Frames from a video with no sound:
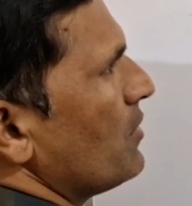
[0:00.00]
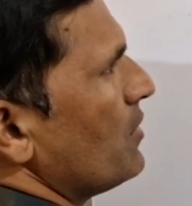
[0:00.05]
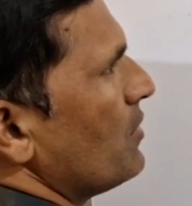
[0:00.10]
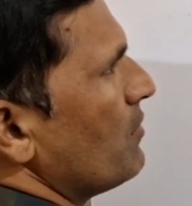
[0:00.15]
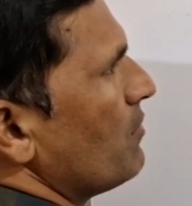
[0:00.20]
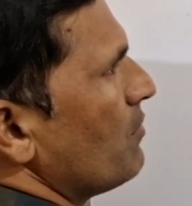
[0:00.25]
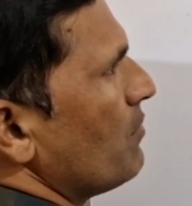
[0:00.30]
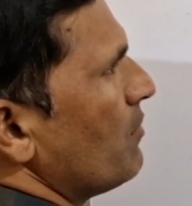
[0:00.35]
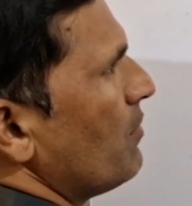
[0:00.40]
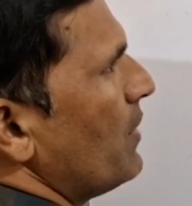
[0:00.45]

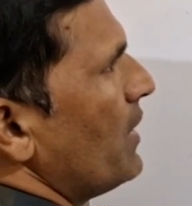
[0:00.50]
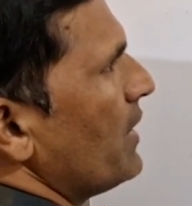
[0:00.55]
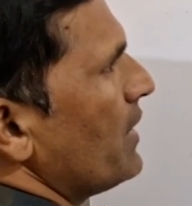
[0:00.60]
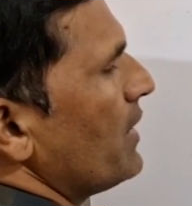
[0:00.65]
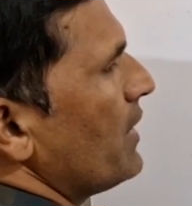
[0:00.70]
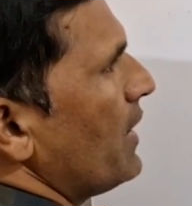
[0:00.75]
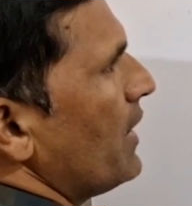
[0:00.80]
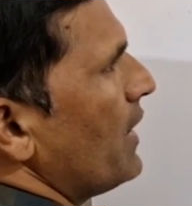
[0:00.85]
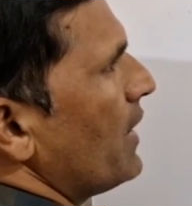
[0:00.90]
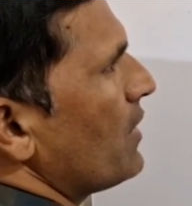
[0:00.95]
by
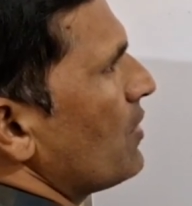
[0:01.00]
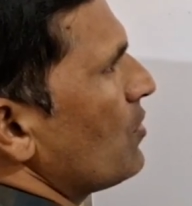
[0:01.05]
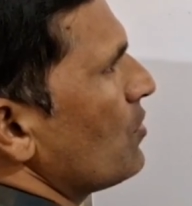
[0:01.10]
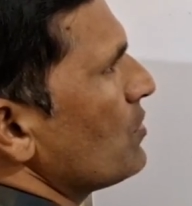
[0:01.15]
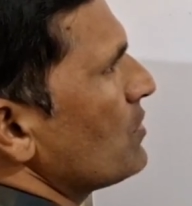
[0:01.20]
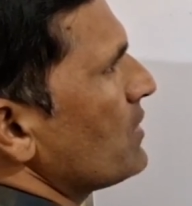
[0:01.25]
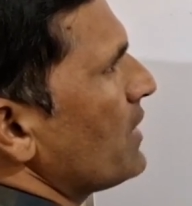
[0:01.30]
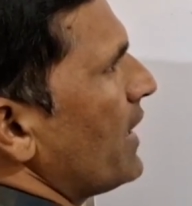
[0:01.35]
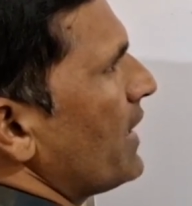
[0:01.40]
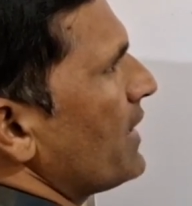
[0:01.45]

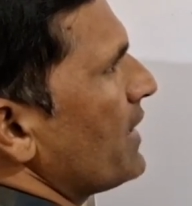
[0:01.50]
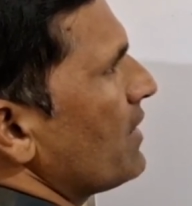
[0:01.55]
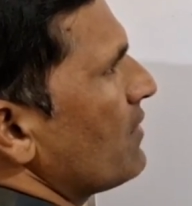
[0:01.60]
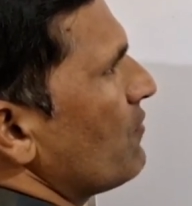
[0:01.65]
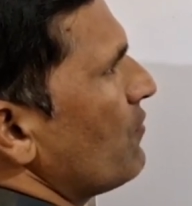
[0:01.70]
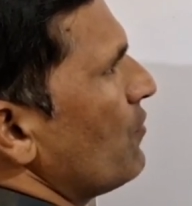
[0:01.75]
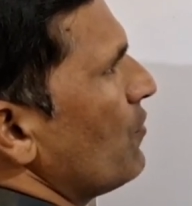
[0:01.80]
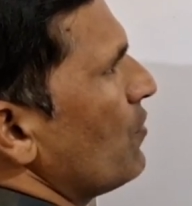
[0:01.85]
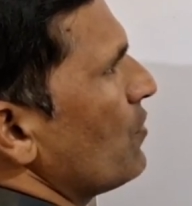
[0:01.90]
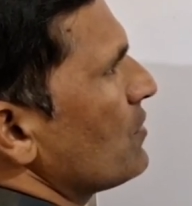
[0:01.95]

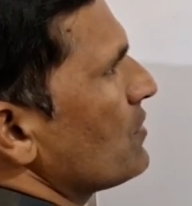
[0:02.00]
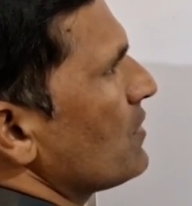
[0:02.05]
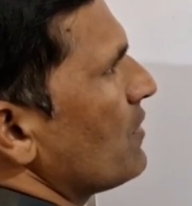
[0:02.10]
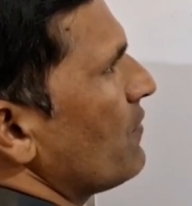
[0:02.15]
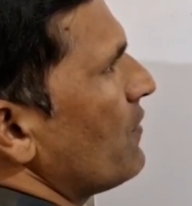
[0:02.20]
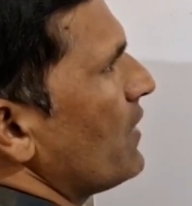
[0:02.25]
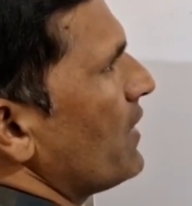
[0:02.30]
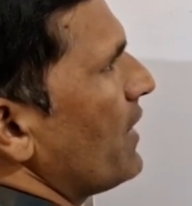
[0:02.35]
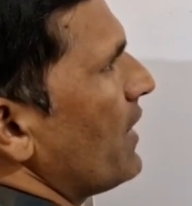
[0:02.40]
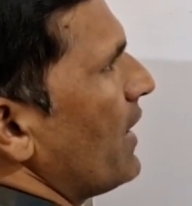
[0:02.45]
electrostatic force
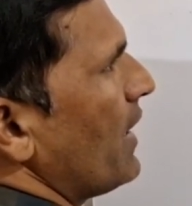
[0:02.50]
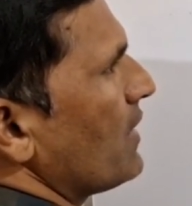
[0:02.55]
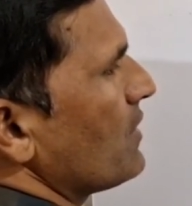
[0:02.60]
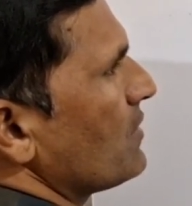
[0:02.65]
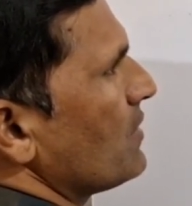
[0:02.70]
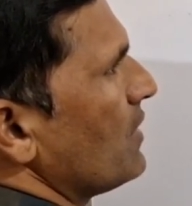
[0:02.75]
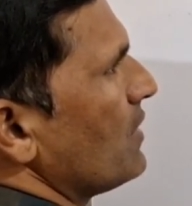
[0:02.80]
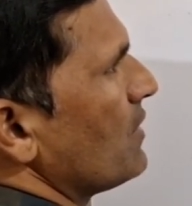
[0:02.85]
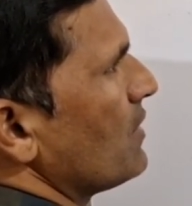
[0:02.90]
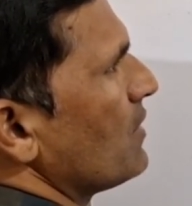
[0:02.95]
of
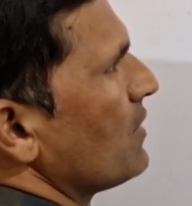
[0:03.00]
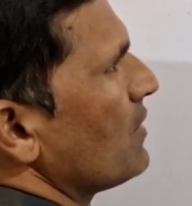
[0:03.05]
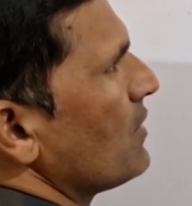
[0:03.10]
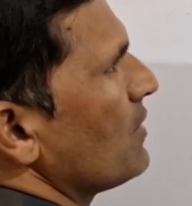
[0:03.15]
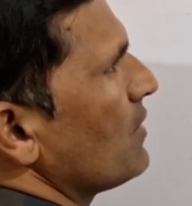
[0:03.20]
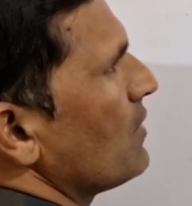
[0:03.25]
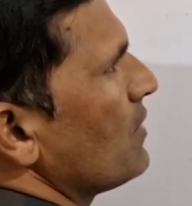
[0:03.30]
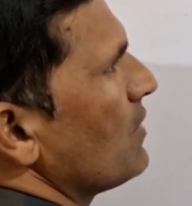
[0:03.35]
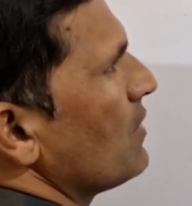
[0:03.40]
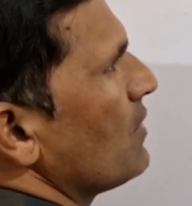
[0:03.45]
attraction,
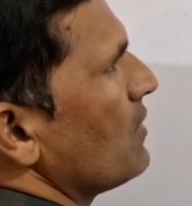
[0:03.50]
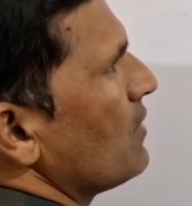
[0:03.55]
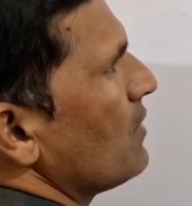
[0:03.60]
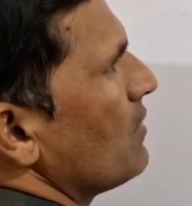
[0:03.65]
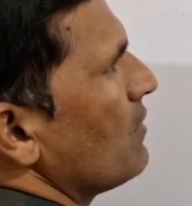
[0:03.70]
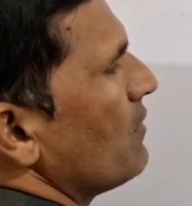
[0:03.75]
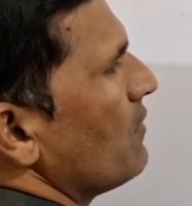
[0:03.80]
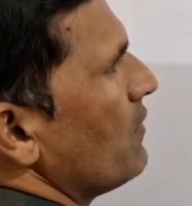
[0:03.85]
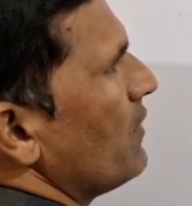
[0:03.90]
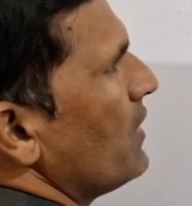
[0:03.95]

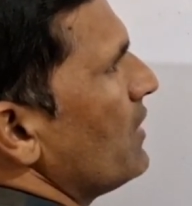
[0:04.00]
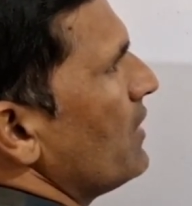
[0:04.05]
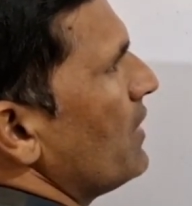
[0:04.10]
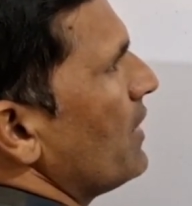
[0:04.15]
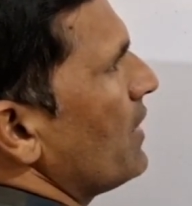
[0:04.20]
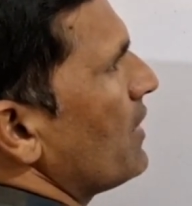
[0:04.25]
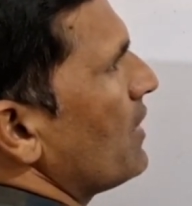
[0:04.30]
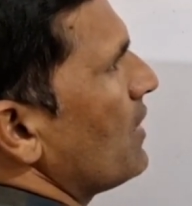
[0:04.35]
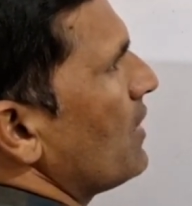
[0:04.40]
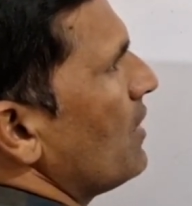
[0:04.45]
when
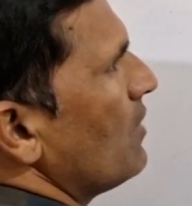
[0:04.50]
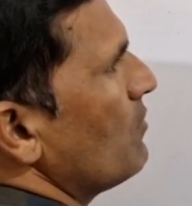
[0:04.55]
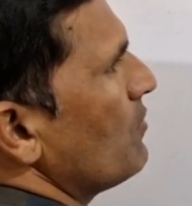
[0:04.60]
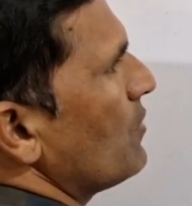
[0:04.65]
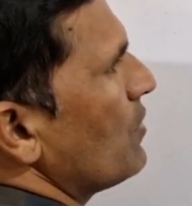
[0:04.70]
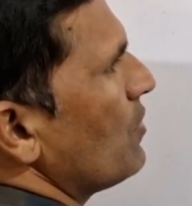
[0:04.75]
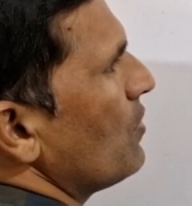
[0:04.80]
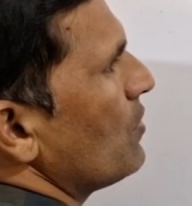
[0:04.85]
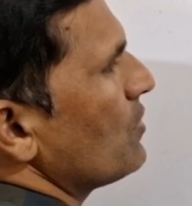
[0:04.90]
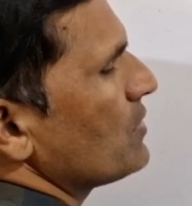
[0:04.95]
they
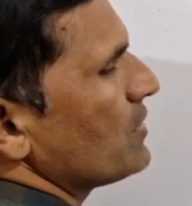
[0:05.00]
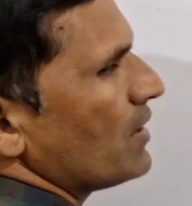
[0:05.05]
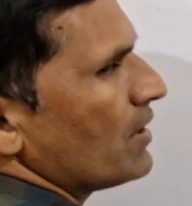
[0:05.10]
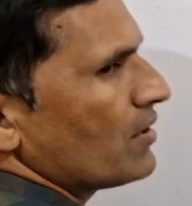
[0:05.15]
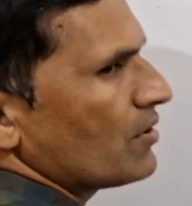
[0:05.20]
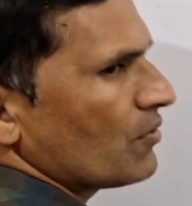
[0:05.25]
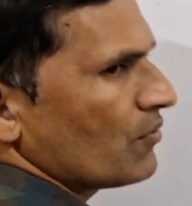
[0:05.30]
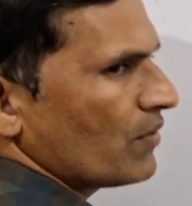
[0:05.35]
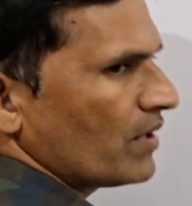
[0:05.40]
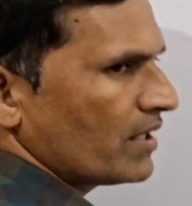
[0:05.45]
come
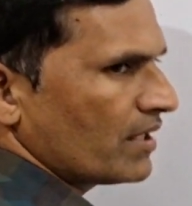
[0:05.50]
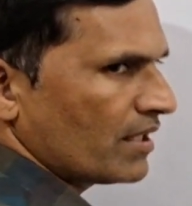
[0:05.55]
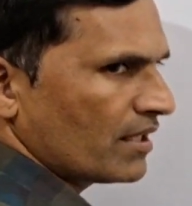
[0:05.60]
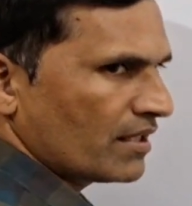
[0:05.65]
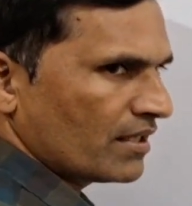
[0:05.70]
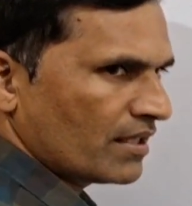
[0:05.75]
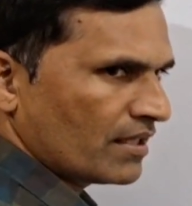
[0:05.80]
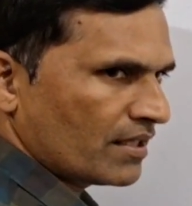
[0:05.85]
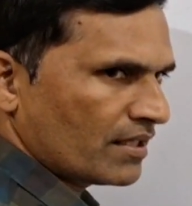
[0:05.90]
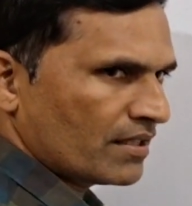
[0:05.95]
closer to one
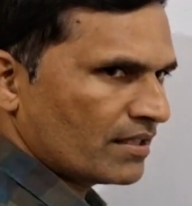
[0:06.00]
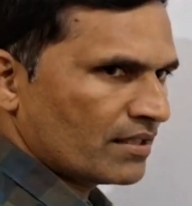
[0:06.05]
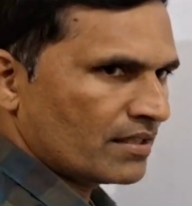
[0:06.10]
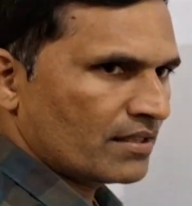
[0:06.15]
another.